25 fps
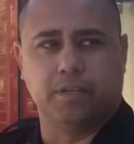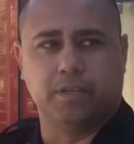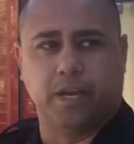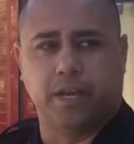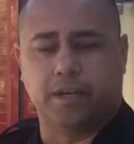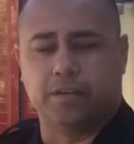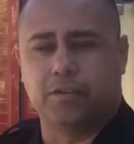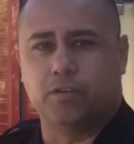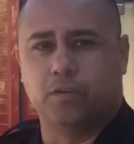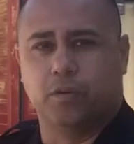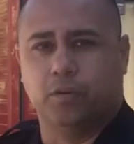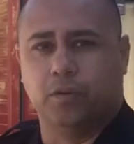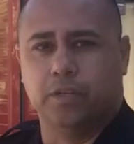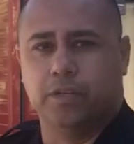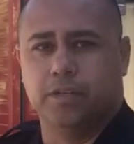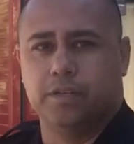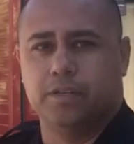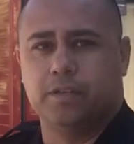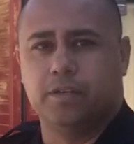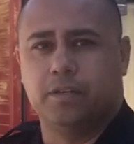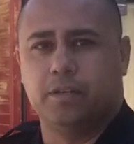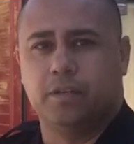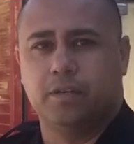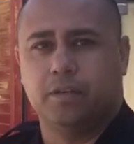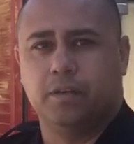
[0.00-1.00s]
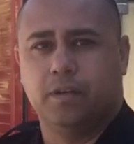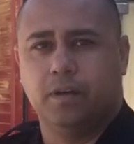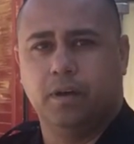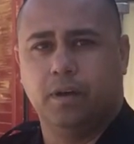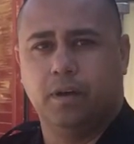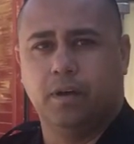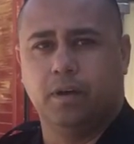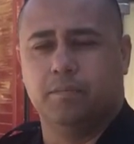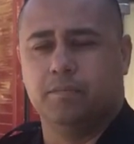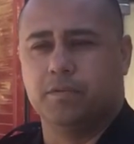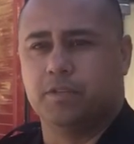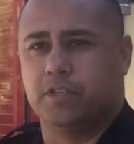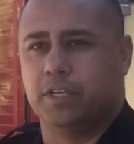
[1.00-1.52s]
Zach Solis,
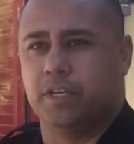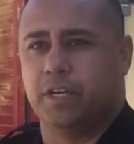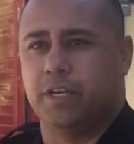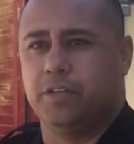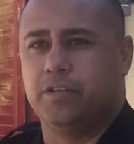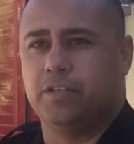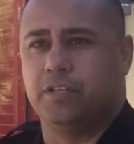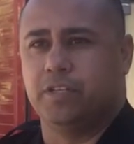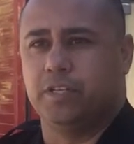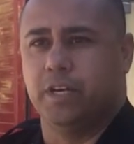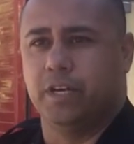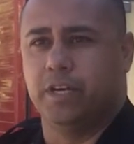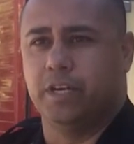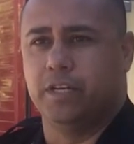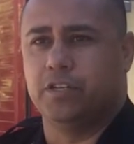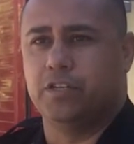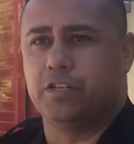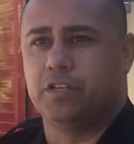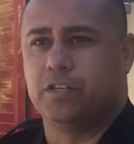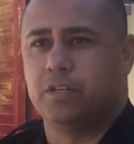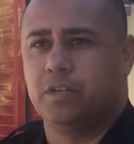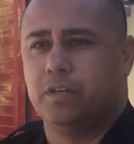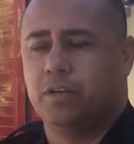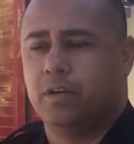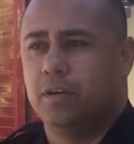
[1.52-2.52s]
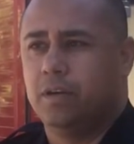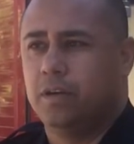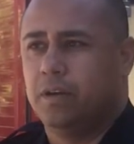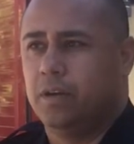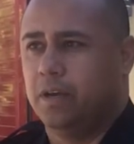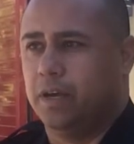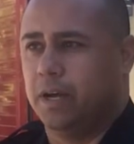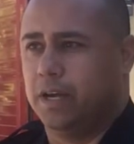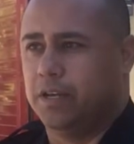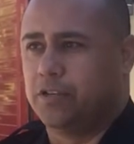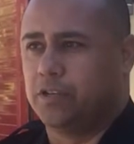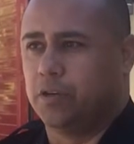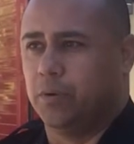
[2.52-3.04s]
Z-A-C-H,
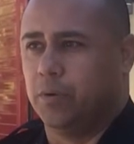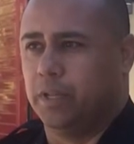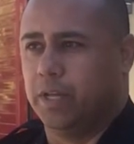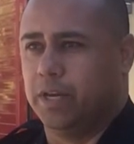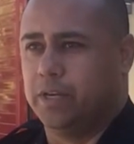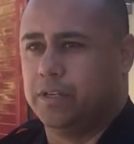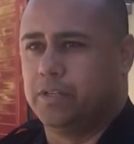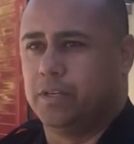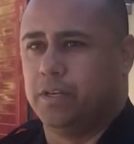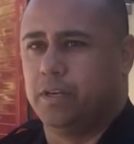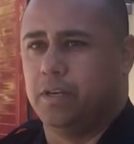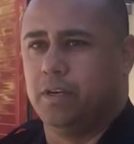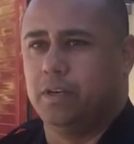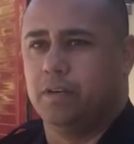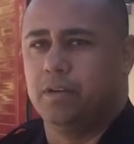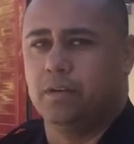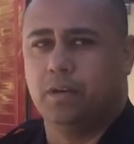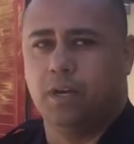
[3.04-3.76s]
S-O-L-I-Z.